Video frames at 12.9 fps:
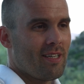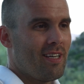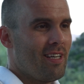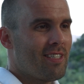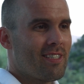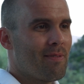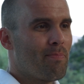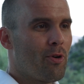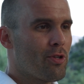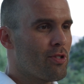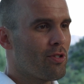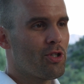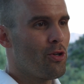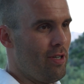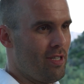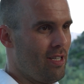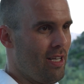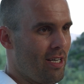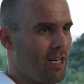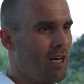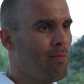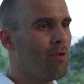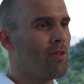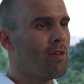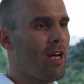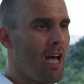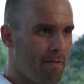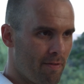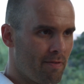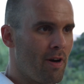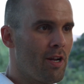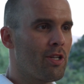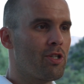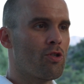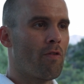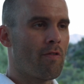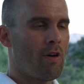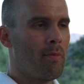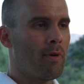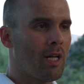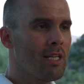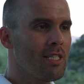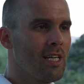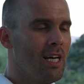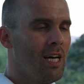it's a personal choice. Like carbon have advantage over fiberglass,